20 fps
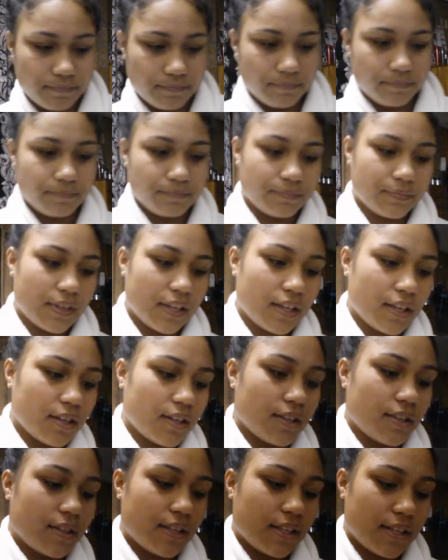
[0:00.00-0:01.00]
he
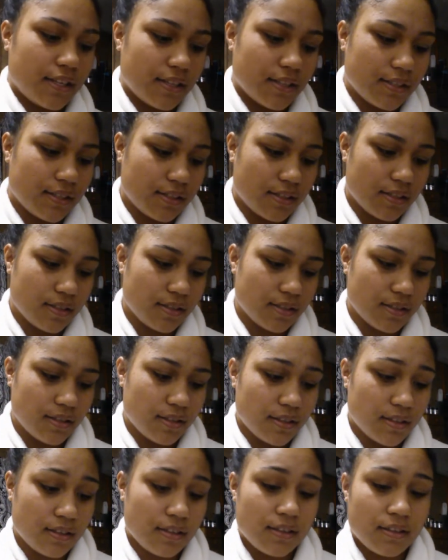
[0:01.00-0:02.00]
got these
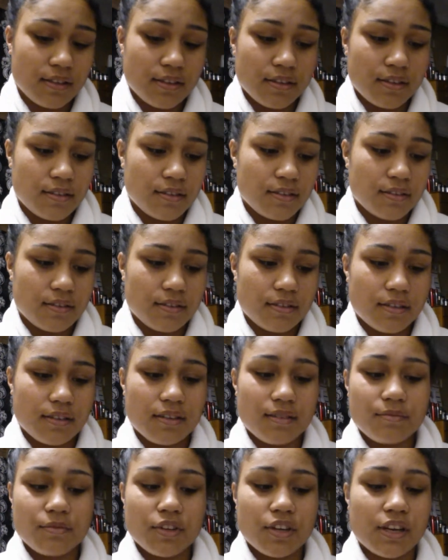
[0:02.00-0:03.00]

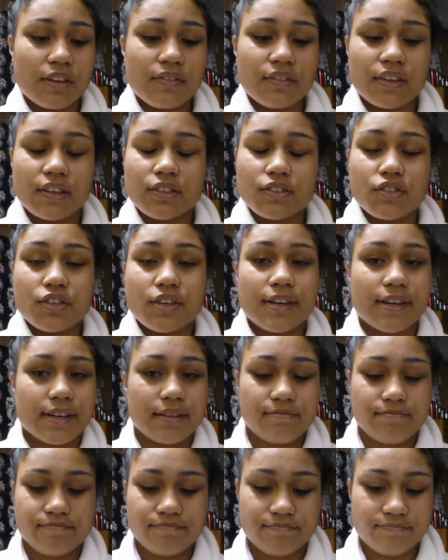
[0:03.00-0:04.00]
i'm not even gonna try
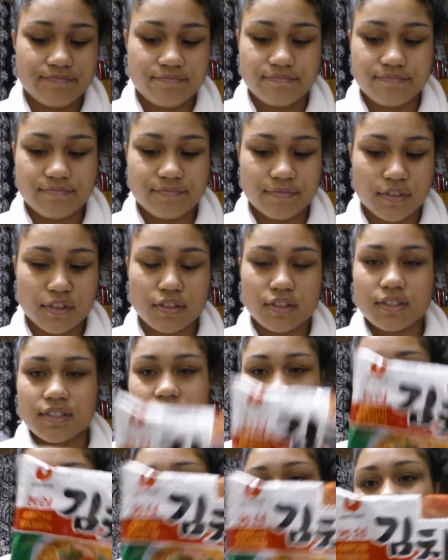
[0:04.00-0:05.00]

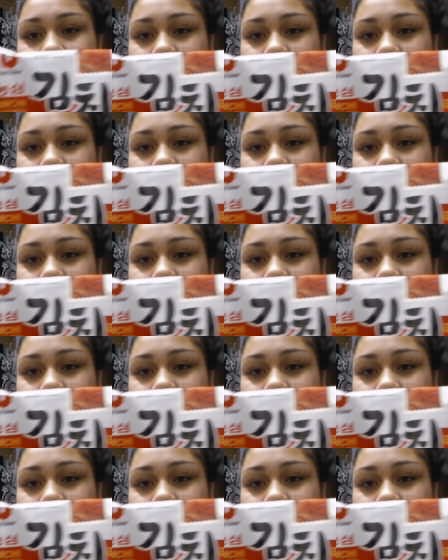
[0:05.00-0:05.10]
honestly